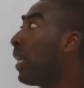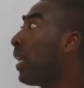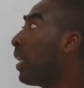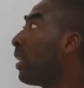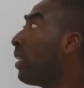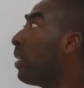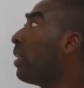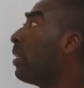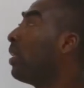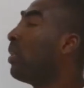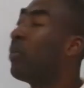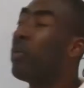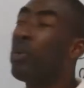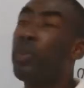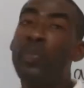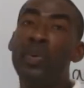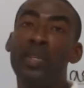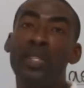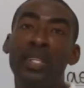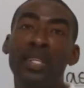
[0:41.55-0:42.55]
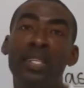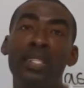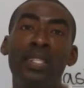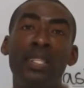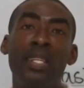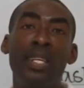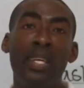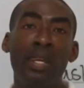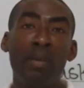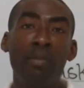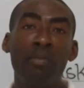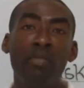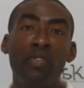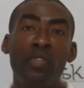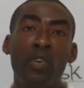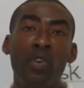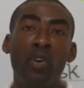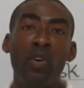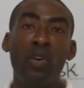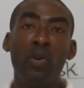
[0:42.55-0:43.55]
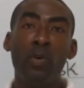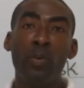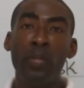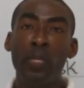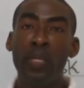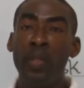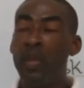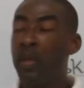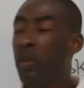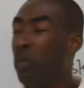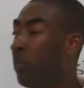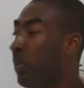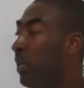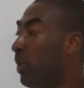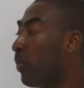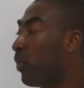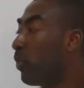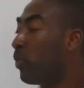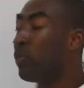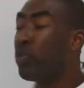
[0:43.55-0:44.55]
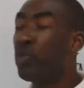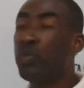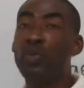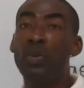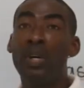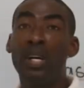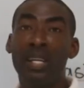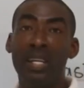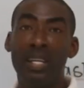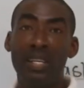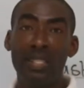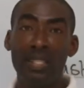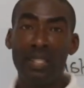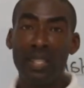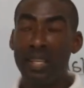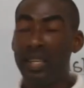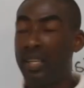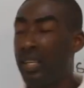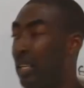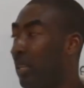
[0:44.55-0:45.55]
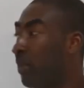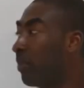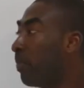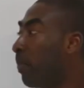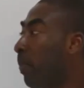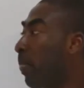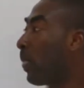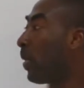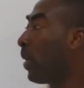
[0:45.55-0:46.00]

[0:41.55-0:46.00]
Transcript: and represent them for people to understand them.